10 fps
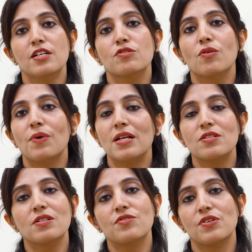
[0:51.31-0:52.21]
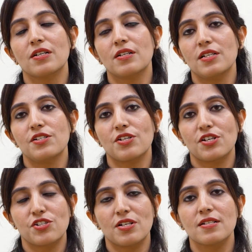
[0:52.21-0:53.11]
So once the trigger
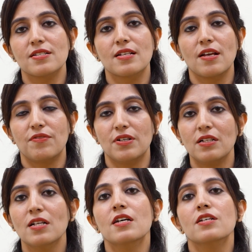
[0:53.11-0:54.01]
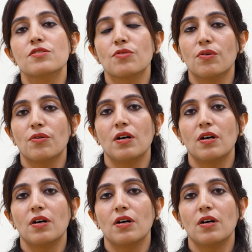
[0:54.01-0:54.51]
injection is given, so